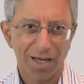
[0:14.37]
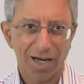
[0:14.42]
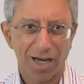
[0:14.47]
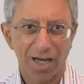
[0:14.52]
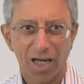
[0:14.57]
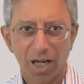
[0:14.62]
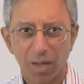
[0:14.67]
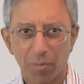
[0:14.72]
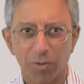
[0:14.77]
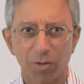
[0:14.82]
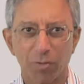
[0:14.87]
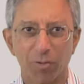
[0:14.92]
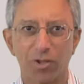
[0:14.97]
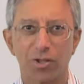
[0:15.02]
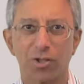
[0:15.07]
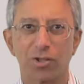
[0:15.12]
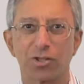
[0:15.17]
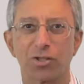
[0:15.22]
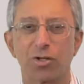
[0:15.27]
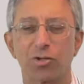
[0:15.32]
I help you
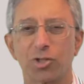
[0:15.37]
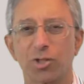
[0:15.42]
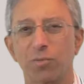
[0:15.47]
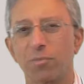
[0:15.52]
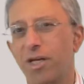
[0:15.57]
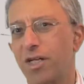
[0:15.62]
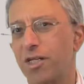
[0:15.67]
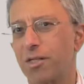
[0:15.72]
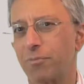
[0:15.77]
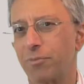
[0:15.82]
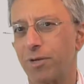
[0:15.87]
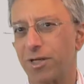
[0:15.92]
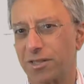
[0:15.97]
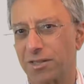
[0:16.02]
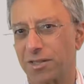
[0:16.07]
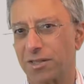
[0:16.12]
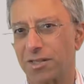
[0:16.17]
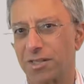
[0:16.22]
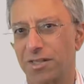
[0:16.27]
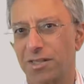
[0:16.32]
with your social media
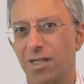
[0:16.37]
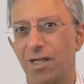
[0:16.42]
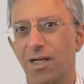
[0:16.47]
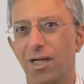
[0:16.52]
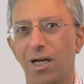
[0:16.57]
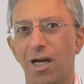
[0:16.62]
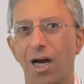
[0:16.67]
presence.